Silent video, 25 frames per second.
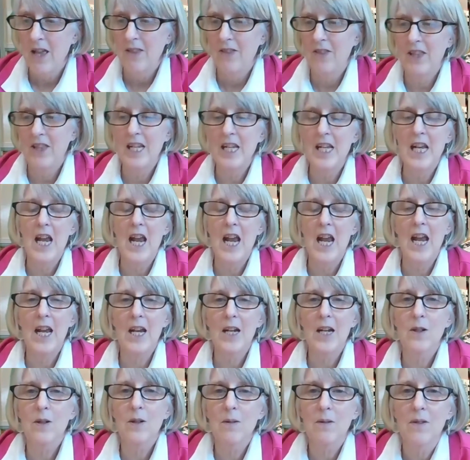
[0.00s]
the
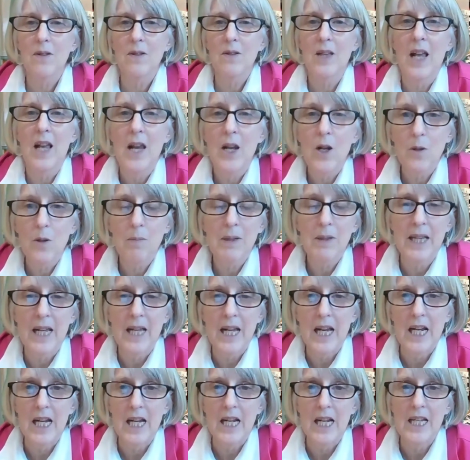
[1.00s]

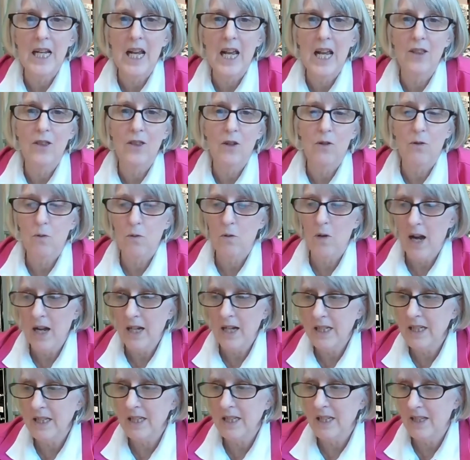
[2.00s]
airplane, and the
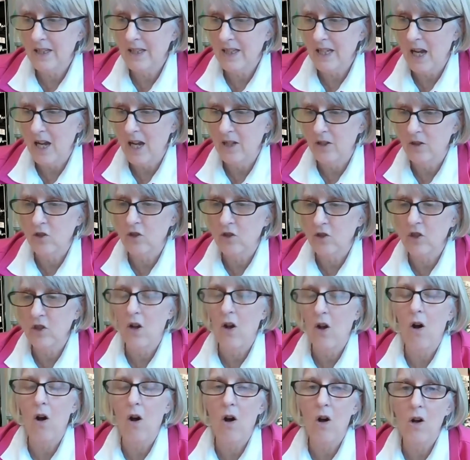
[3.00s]
rocket designers
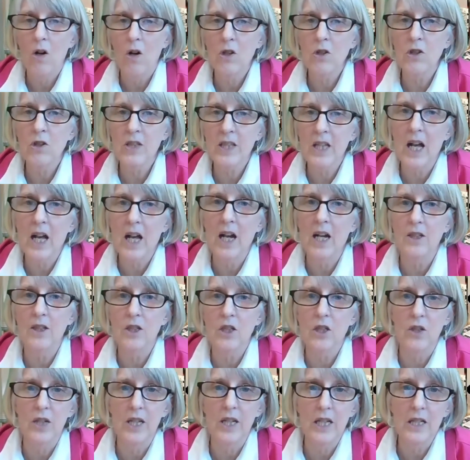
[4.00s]
all sought
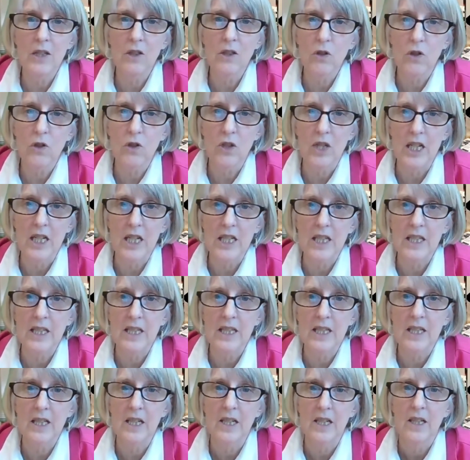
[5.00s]
to
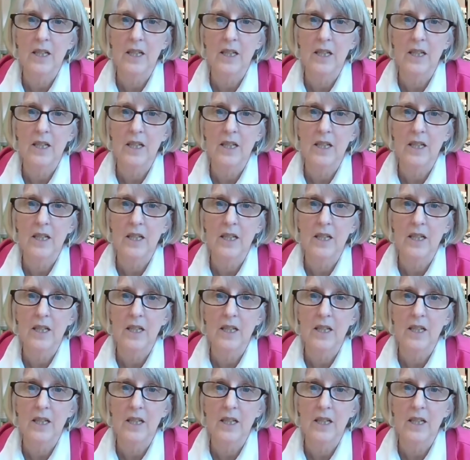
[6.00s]
increase